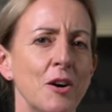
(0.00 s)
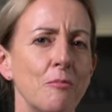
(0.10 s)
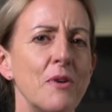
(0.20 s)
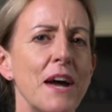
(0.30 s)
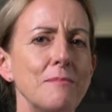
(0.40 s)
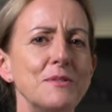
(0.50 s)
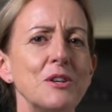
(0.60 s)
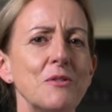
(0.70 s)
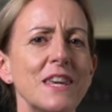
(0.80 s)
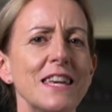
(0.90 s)
Or perhaps
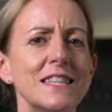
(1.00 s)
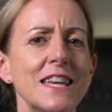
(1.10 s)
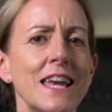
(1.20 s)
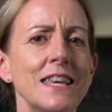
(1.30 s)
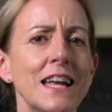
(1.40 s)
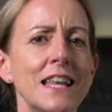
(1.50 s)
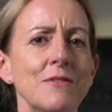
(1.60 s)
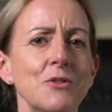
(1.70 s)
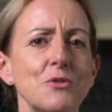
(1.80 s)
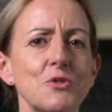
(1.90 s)
you're a year 10,
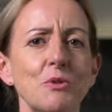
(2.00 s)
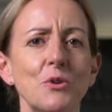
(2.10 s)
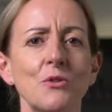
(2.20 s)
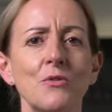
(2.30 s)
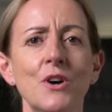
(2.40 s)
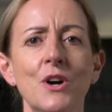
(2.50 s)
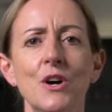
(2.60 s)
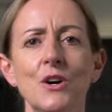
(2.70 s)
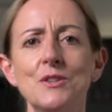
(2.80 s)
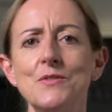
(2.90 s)
11 or 12
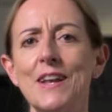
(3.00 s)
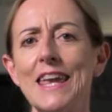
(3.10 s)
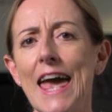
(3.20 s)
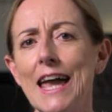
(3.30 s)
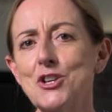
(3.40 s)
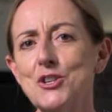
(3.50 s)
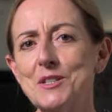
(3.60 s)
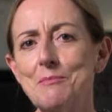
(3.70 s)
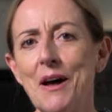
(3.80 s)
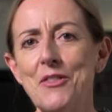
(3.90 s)
who's feeling
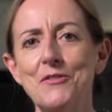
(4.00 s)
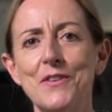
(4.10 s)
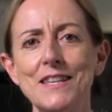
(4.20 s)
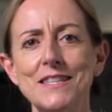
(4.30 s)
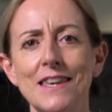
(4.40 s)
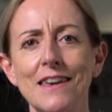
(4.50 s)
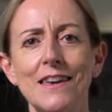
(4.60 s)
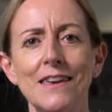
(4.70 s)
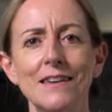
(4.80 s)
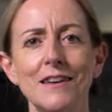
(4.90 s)
anxious about the
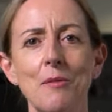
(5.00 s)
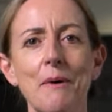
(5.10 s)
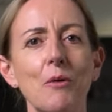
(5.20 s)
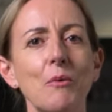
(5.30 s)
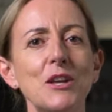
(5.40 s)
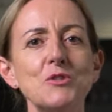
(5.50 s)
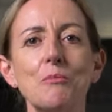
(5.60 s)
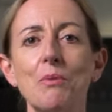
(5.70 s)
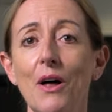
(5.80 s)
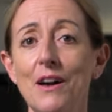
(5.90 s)
VCE, about where to
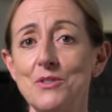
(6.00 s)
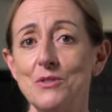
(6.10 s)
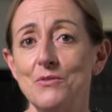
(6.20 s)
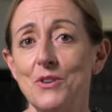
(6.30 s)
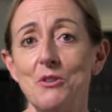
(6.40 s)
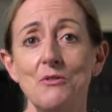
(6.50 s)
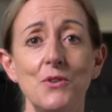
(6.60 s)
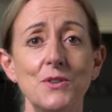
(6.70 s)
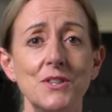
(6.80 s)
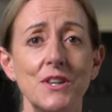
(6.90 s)
apply to for
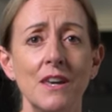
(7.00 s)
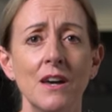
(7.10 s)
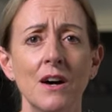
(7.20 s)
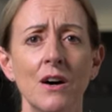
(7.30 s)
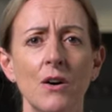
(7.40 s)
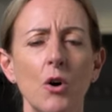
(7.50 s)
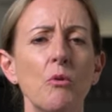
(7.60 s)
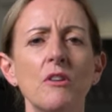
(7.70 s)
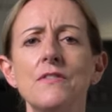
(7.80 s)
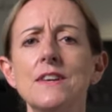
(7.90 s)
university, or
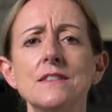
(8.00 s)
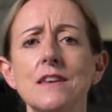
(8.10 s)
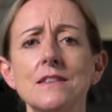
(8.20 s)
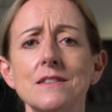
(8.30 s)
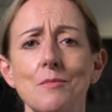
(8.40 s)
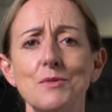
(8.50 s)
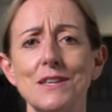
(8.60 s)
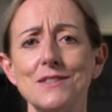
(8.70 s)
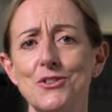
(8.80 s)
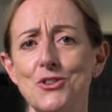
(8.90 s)
what VCE
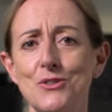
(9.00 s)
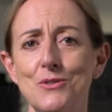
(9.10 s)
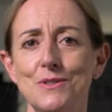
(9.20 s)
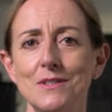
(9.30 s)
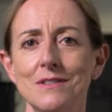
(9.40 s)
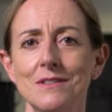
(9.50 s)
subjects to choose.